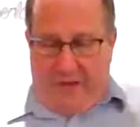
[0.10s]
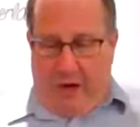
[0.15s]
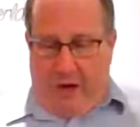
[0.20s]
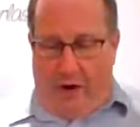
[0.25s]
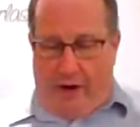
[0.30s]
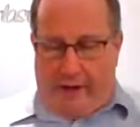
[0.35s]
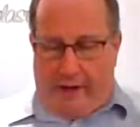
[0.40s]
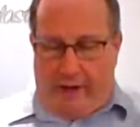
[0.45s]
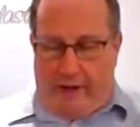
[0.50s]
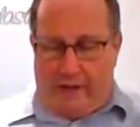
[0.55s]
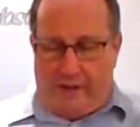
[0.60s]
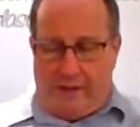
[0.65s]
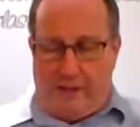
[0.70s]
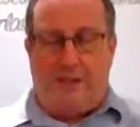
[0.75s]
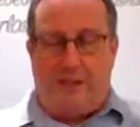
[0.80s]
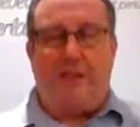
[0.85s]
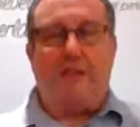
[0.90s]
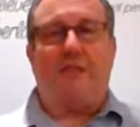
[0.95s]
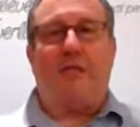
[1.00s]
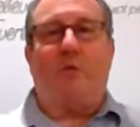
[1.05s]
All right, guys,
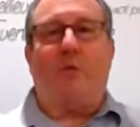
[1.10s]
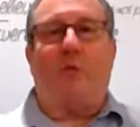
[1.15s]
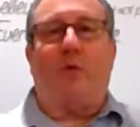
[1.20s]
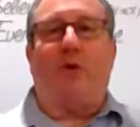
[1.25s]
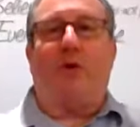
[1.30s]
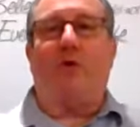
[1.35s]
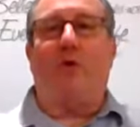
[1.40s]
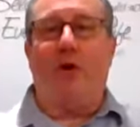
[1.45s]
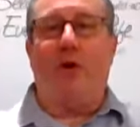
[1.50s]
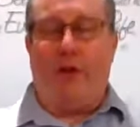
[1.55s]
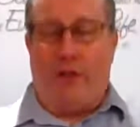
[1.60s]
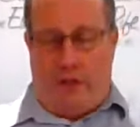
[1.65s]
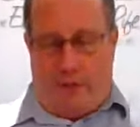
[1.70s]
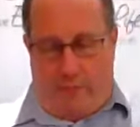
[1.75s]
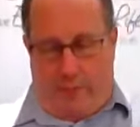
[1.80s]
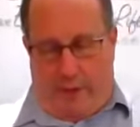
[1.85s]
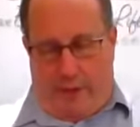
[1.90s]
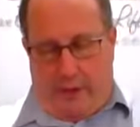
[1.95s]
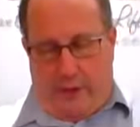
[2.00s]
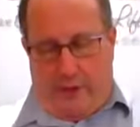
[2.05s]
as I said, we're going to
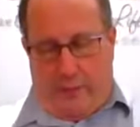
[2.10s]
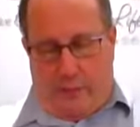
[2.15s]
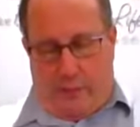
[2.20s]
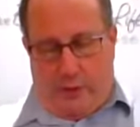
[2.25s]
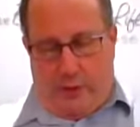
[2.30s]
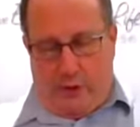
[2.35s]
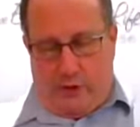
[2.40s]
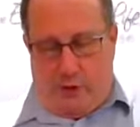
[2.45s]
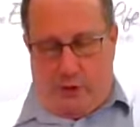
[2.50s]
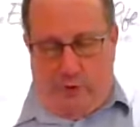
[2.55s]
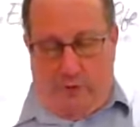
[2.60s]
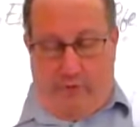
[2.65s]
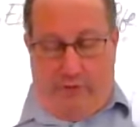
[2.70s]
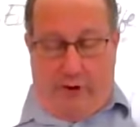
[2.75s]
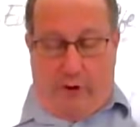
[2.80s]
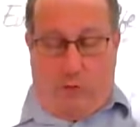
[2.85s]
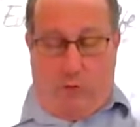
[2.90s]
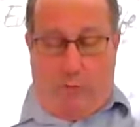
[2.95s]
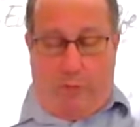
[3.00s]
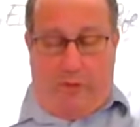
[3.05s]
be in the book of Jude. In
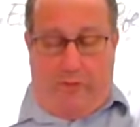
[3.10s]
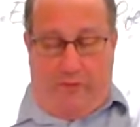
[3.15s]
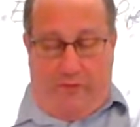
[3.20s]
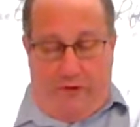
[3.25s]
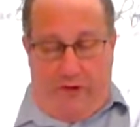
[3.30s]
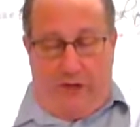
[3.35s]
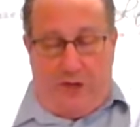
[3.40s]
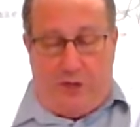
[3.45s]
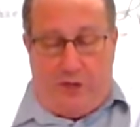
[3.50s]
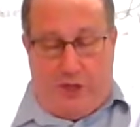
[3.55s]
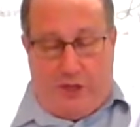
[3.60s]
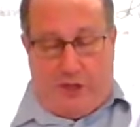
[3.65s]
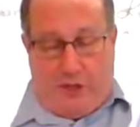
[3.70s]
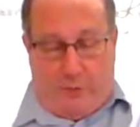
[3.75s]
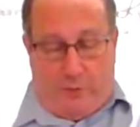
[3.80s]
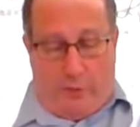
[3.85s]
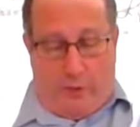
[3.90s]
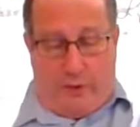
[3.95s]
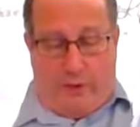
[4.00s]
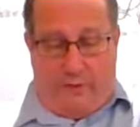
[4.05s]
fact, we'll be finishing the
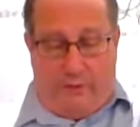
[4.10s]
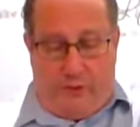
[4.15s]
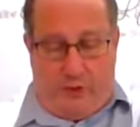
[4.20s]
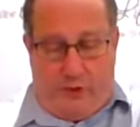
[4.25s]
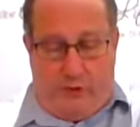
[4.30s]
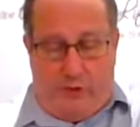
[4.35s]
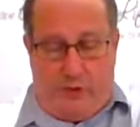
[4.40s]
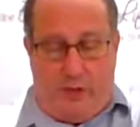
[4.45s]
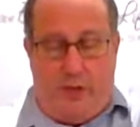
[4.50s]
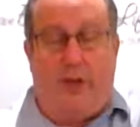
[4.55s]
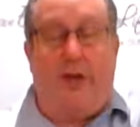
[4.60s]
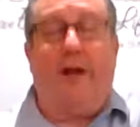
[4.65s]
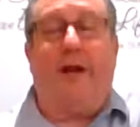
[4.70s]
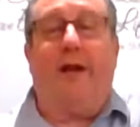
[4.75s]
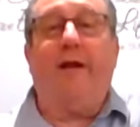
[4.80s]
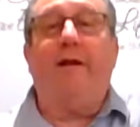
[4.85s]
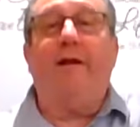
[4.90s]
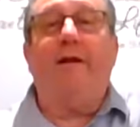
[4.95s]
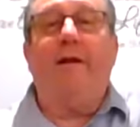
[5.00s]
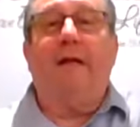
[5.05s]
book of Jude
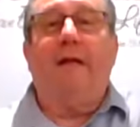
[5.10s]
tonight.